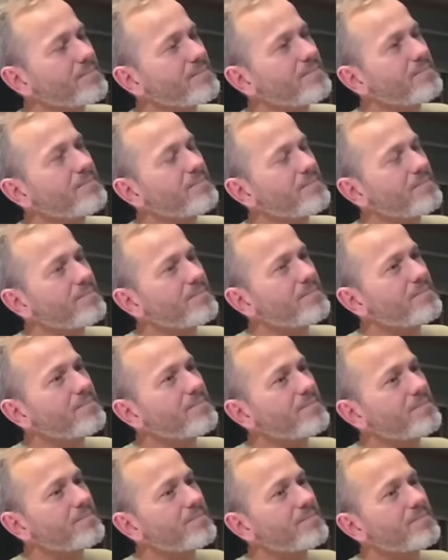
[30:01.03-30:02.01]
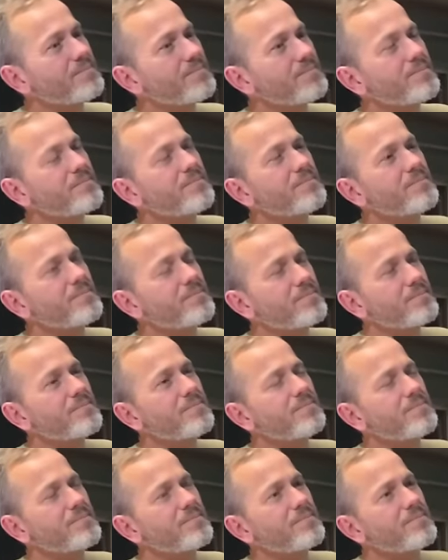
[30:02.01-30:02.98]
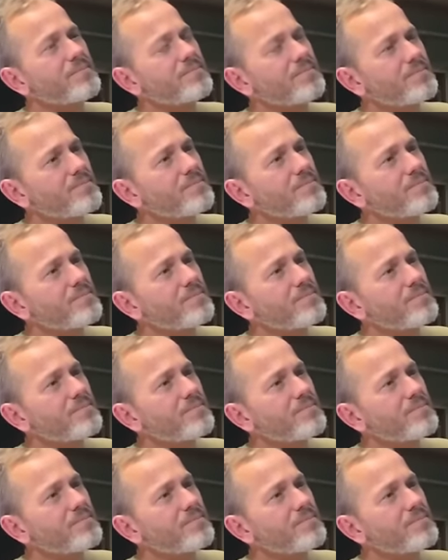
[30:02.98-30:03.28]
[no speech]